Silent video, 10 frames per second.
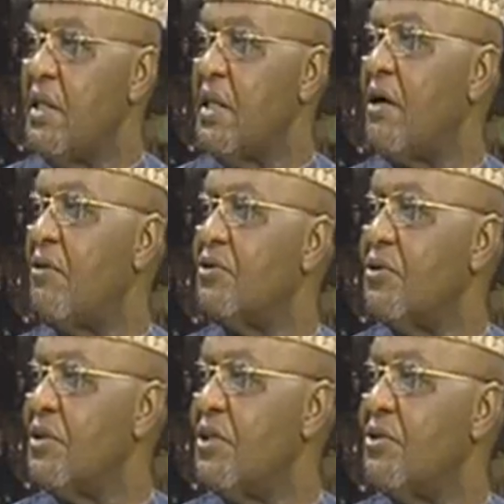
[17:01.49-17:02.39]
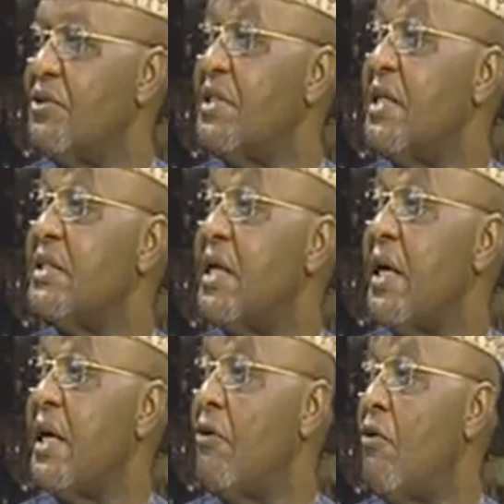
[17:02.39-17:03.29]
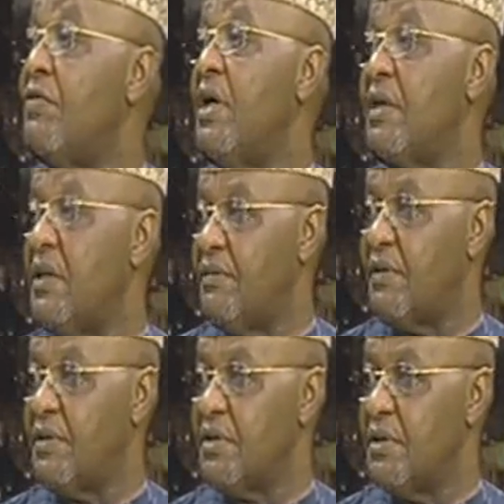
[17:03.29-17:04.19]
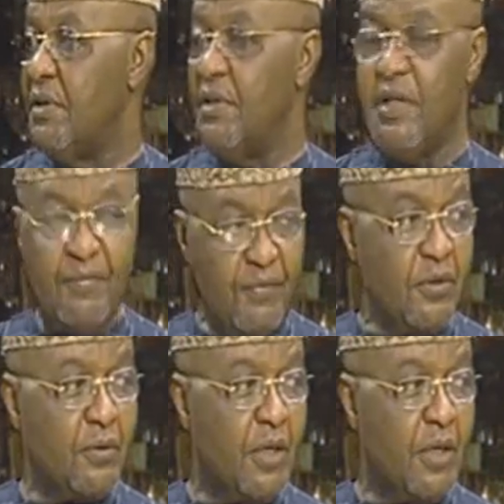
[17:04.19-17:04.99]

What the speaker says: That consultation takes care of their relevance. They feel good